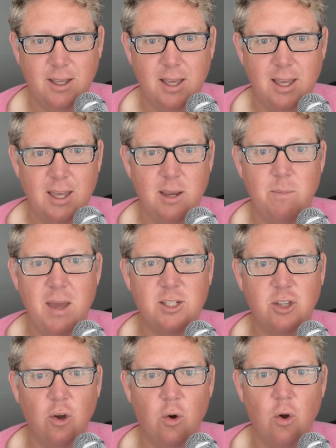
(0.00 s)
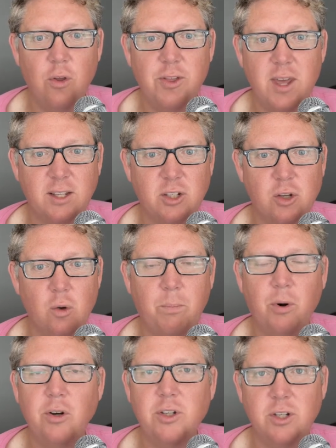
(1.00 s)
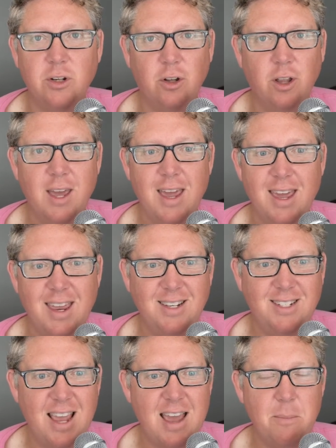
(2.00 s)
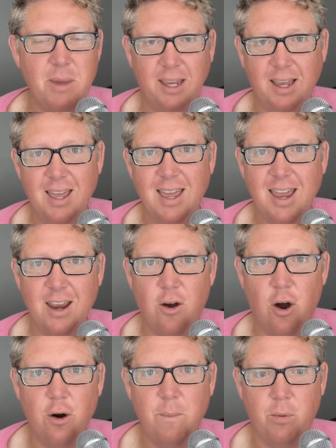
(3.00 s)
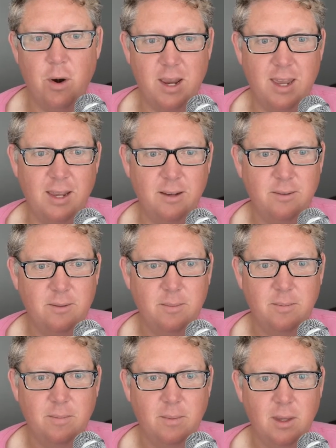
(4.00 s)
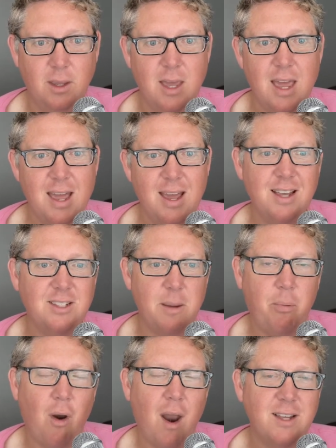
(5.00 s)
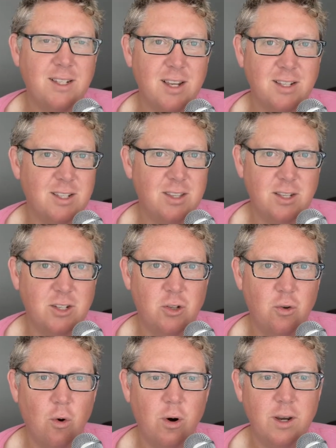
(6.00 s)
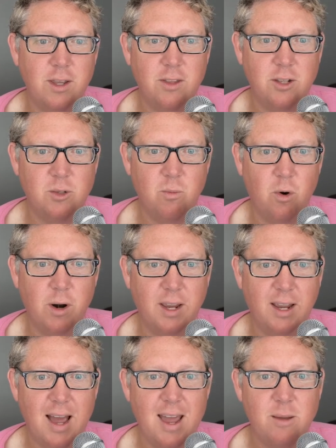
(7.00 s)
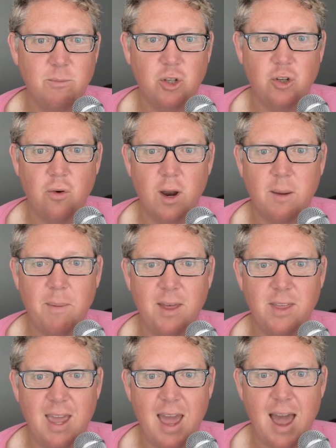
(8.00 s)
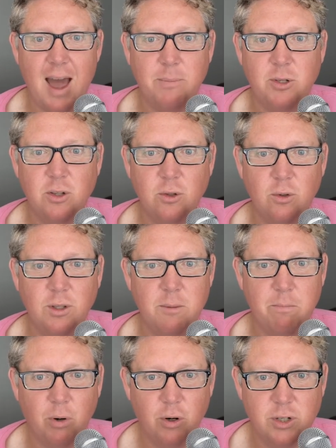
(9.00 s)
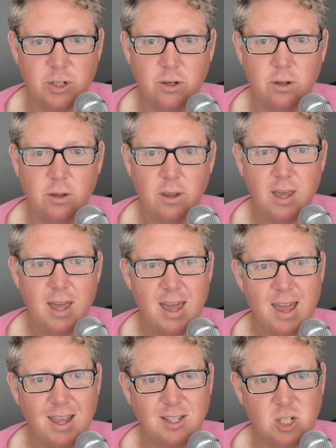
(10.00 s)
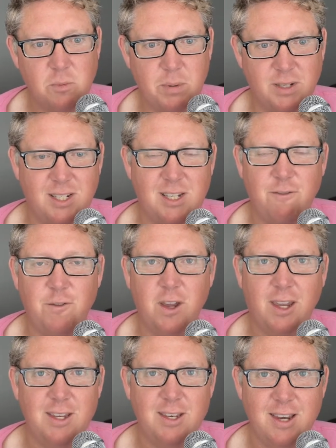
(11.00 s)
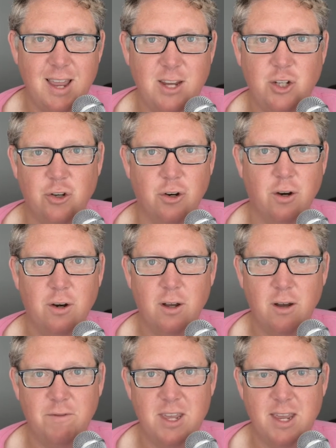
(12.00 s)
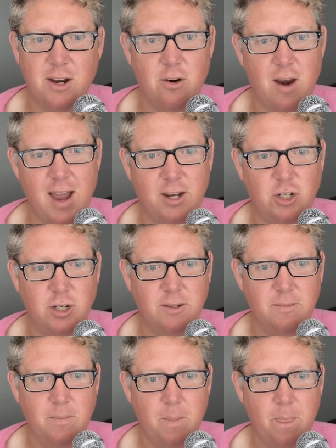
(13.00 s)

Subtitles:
It makes the whole thing so personal and damning and heartbreaking. As I process this story this morning, I am struck by the absolutely personal and specific nature of the interaction.